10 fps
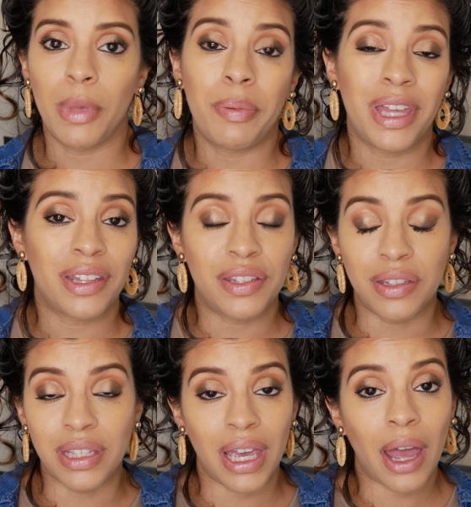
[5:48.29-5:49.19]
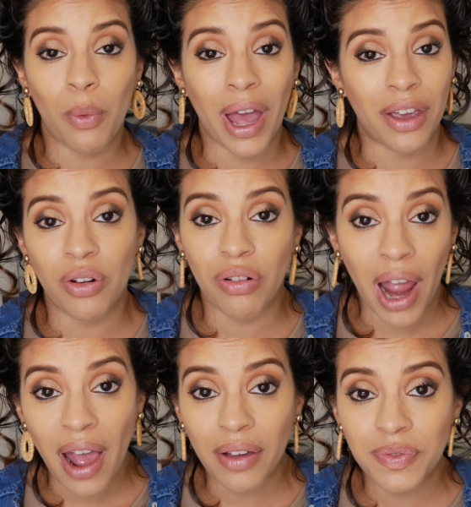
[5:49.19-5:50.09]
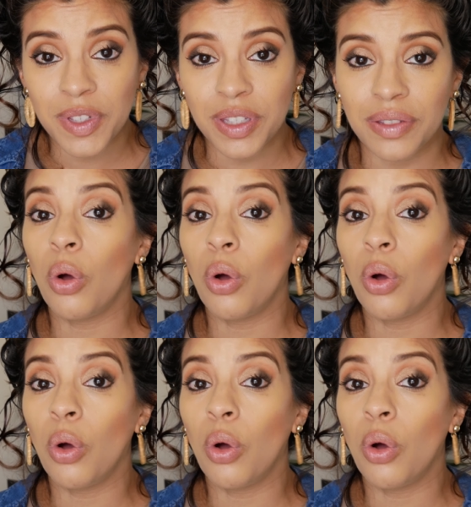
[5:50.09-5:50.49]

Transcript: maybe it's DIY crafts,